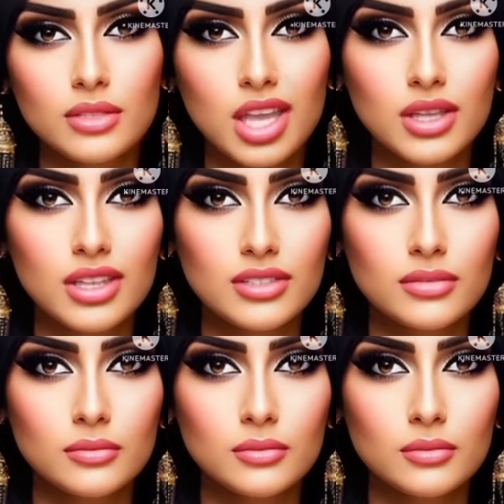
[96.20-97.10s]
thick,
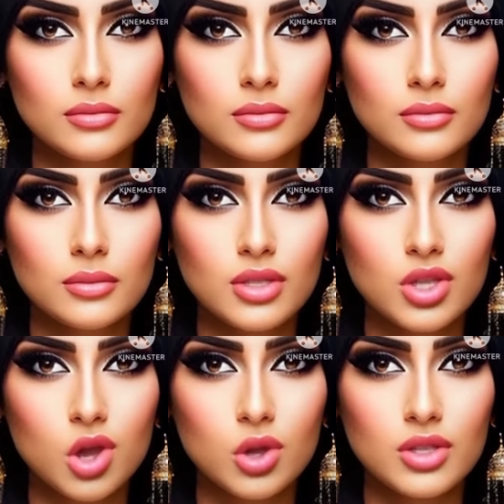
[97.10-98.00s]

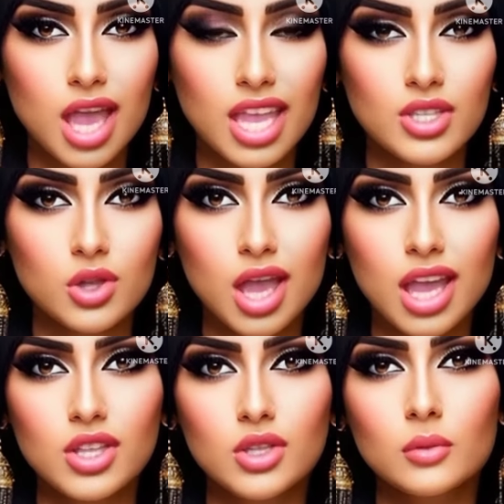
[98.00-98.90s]
long, and your
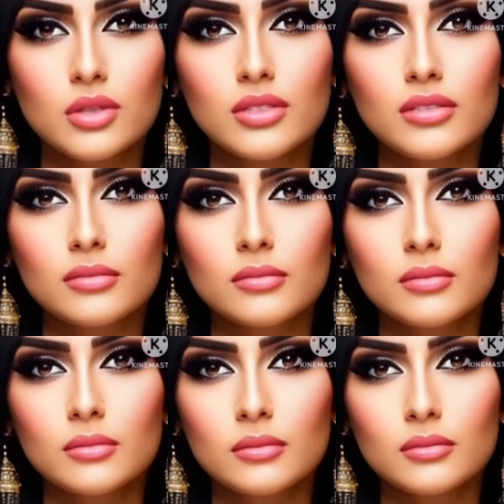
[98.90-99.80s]
hair looks
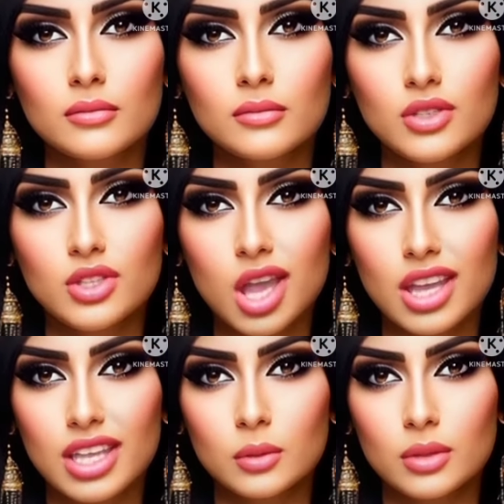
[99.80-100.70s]
shiny.